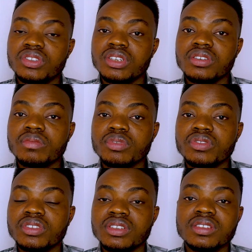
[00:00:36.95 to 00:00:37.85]
Is it
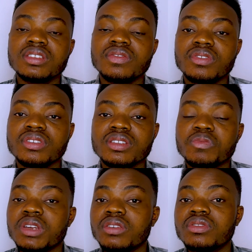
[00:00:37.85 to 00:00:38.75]
compulsory? This is the first
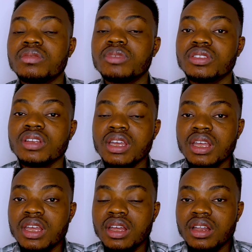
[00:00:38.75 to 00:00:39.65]
thing we are going to be
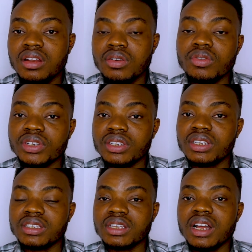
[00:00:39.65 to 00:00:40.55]

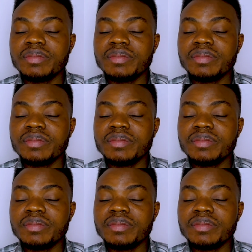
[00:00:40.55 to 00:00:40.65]
looking at.